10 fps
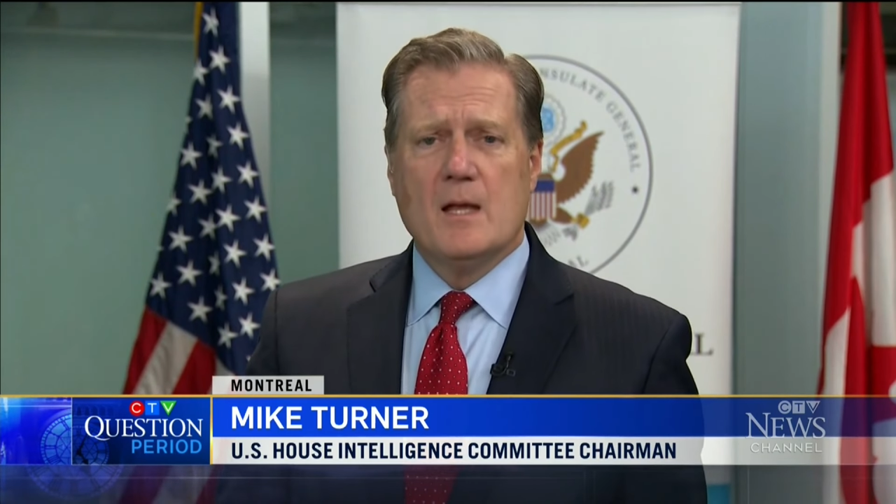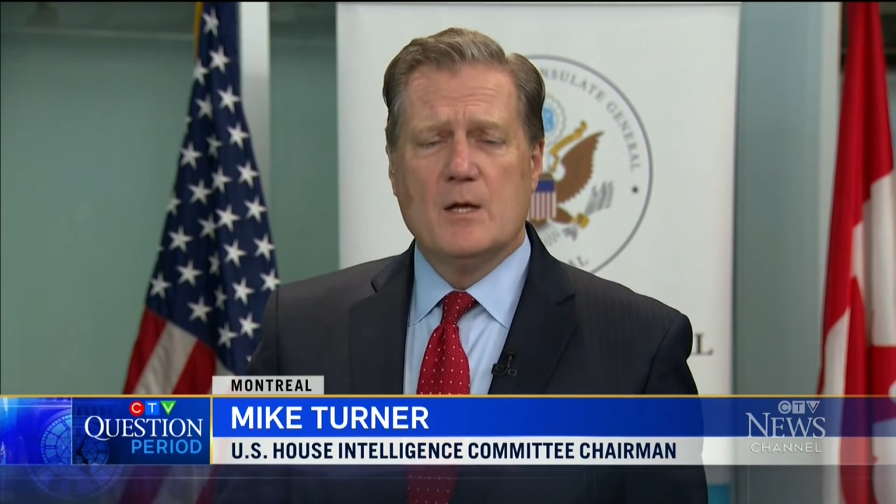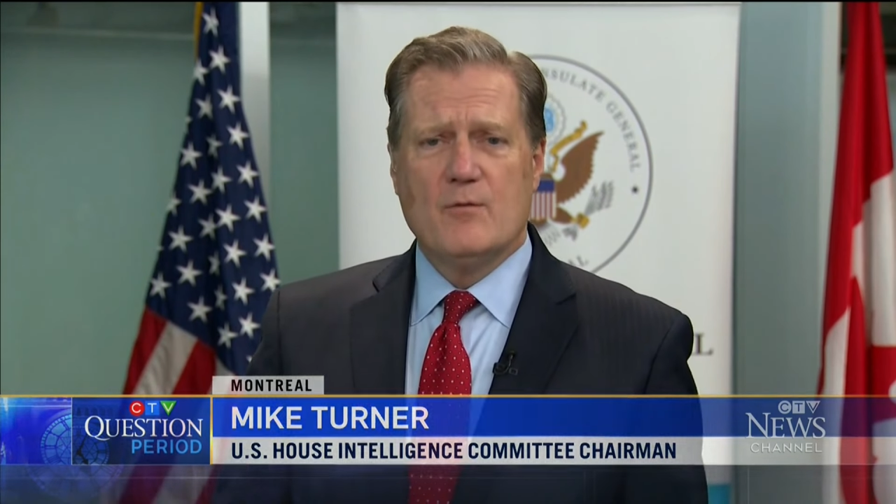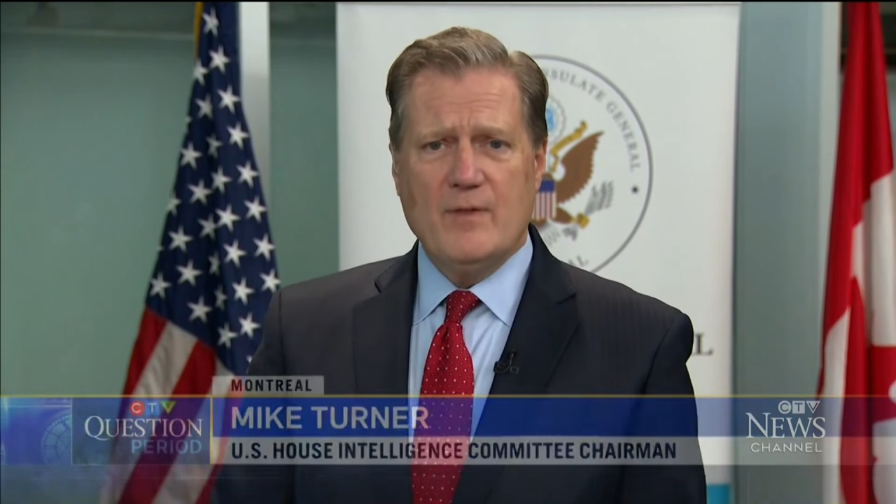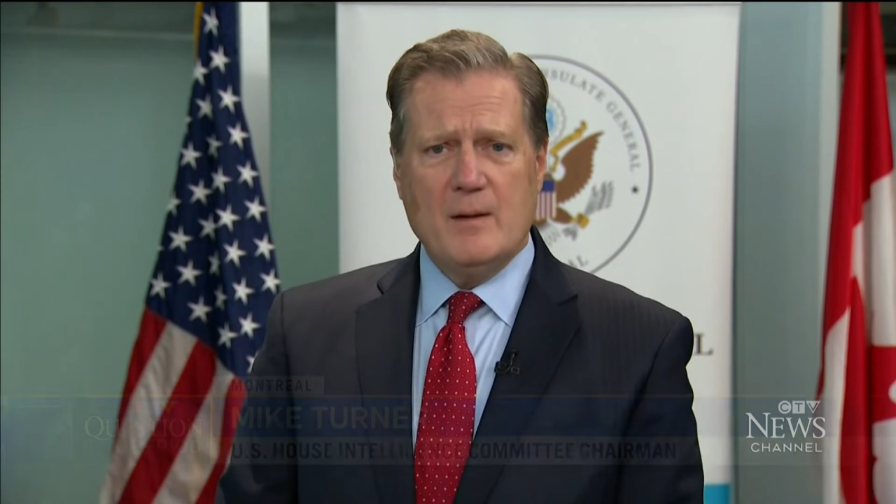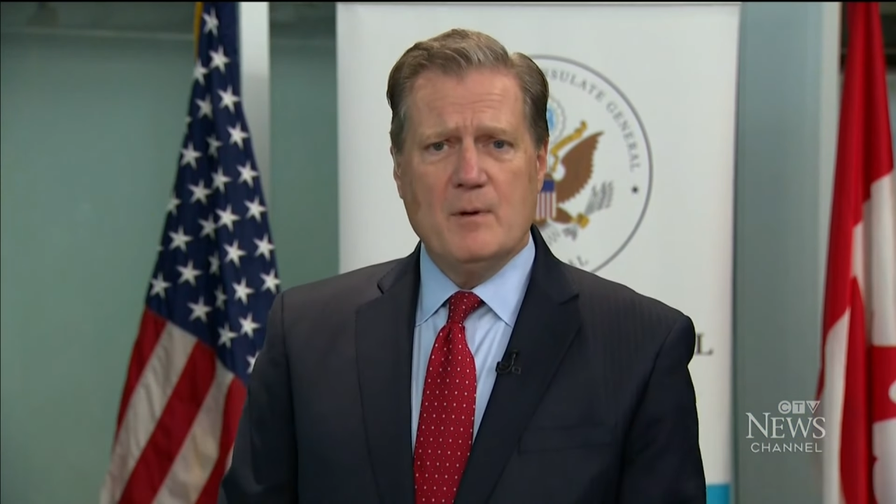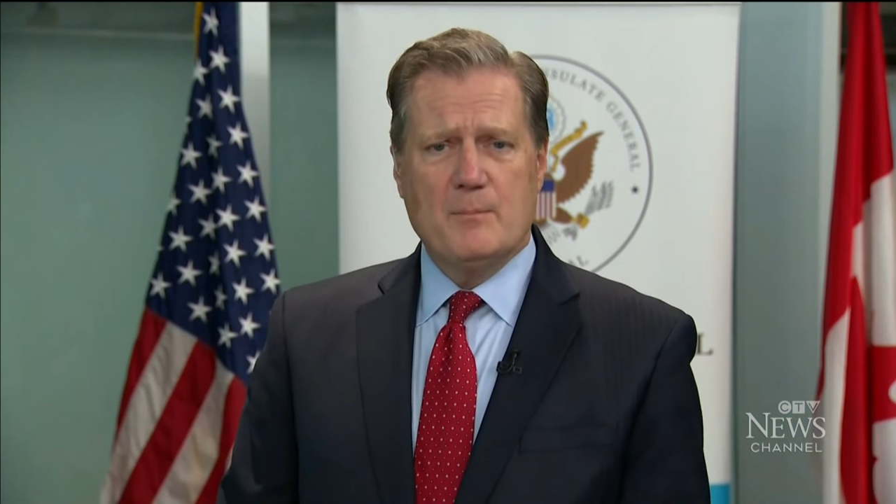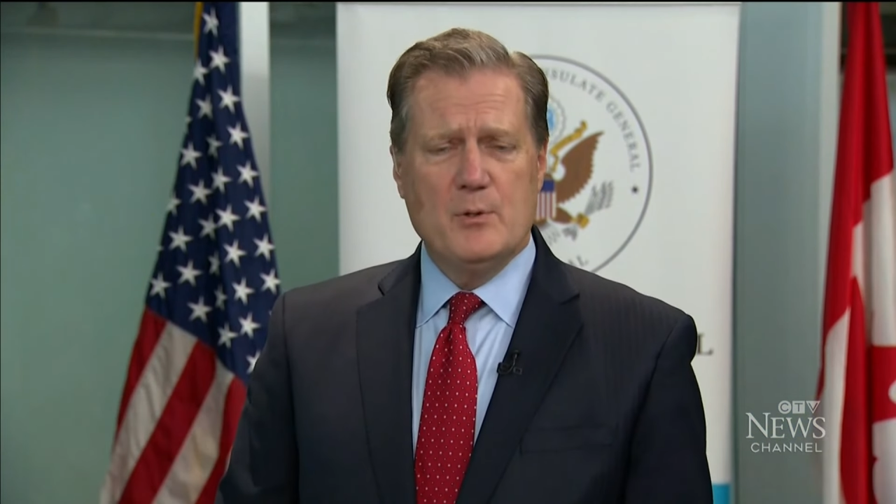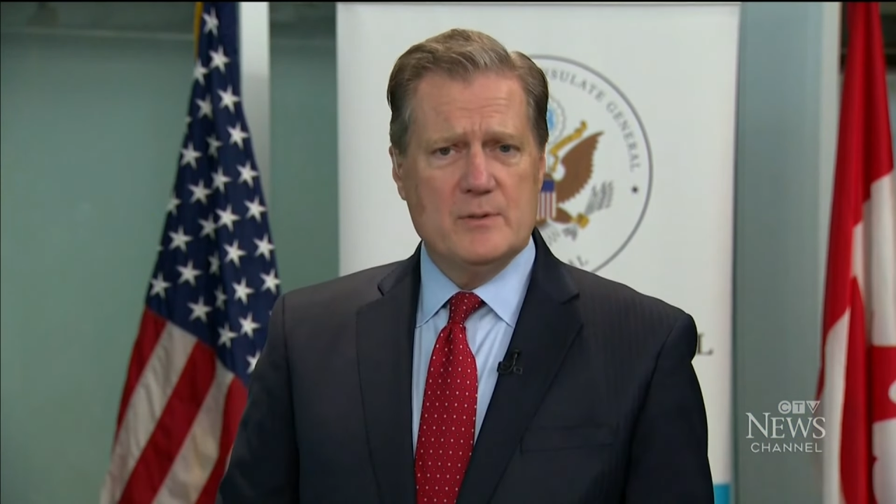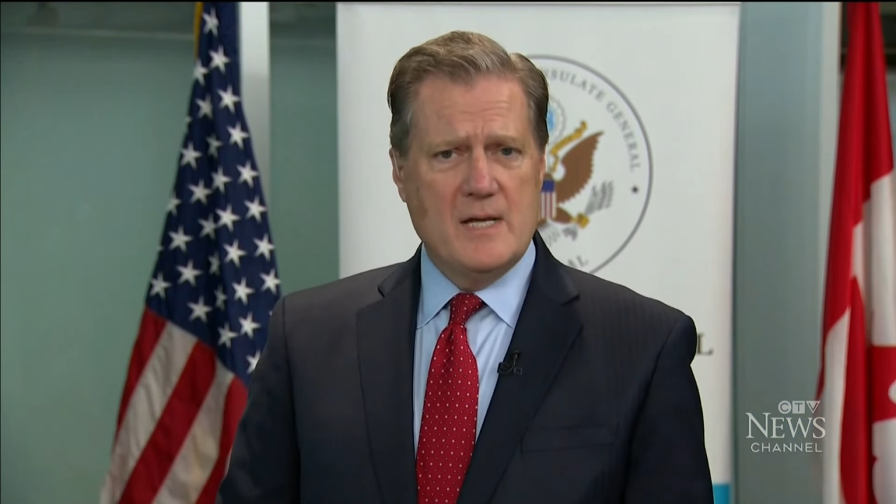you know, Vladimir
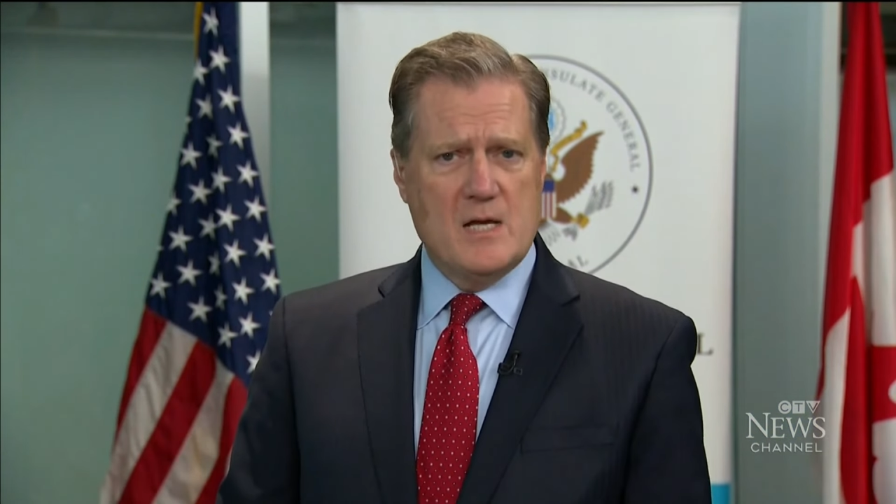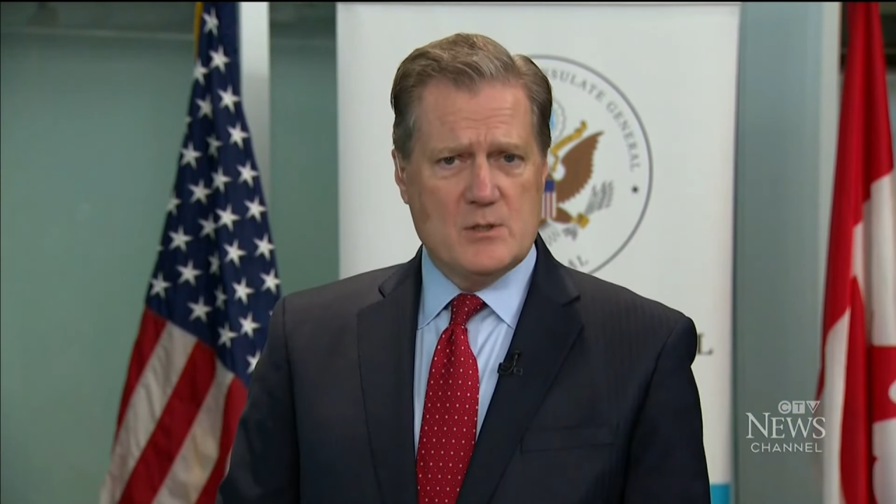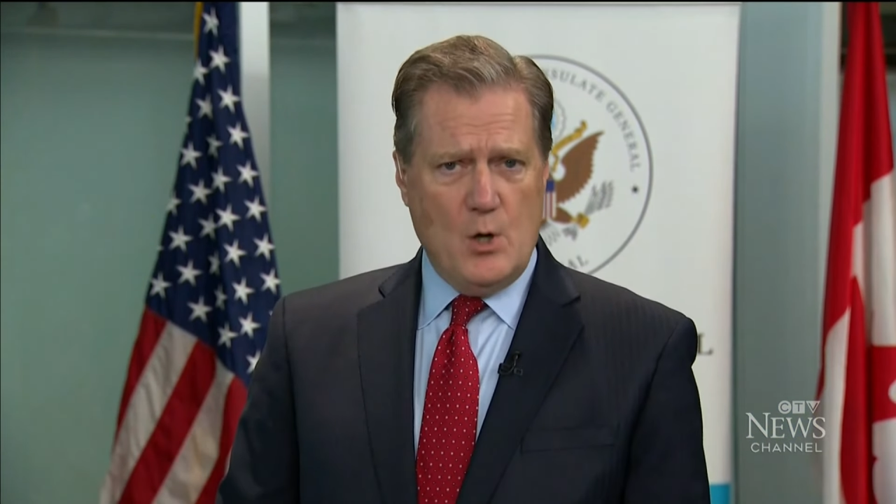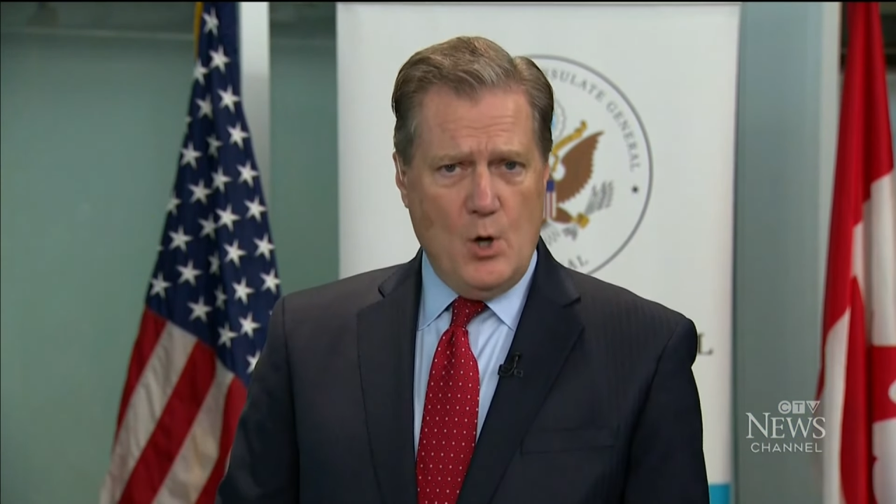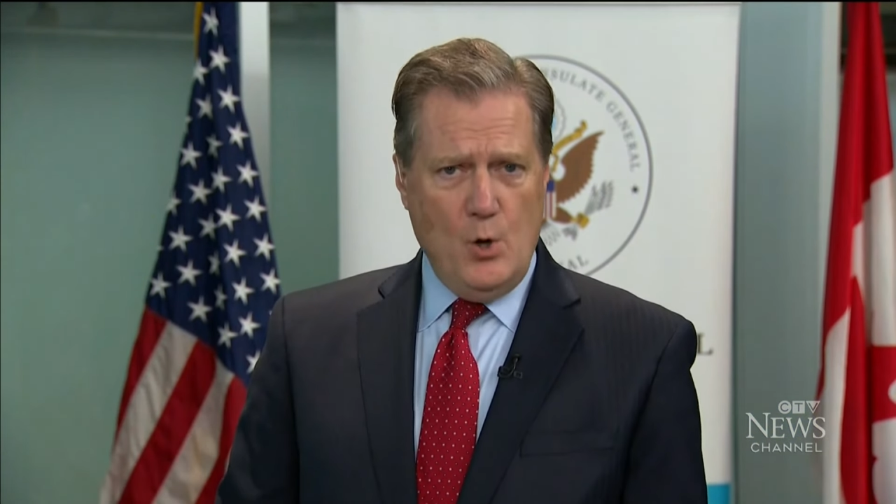Putin has